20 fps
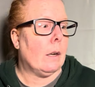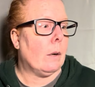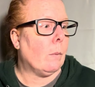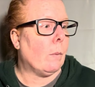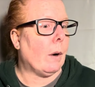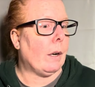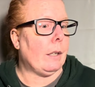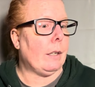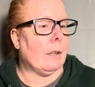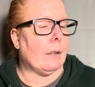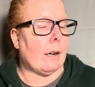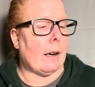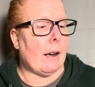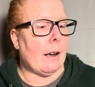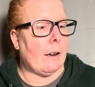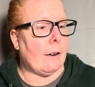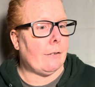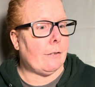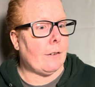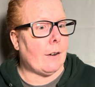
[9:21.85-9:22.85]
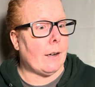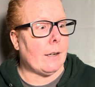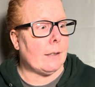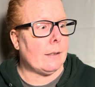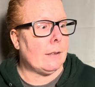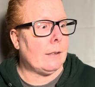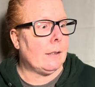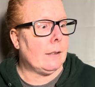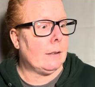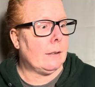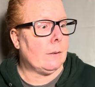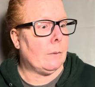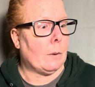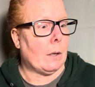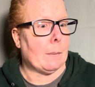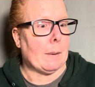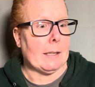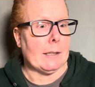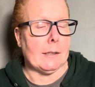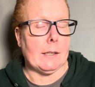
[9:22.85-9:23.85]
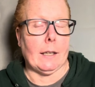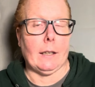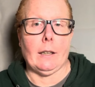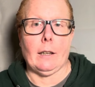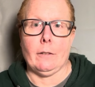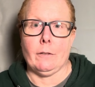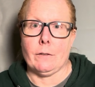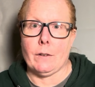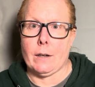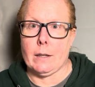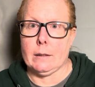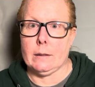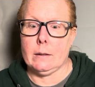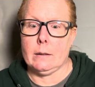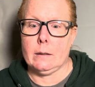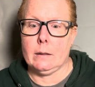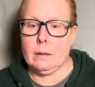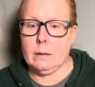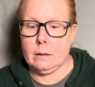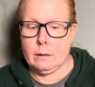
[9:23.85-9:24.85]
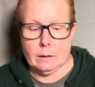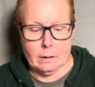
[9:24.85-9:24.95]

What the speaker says: 1 year ahead fund, one of my sinking funds.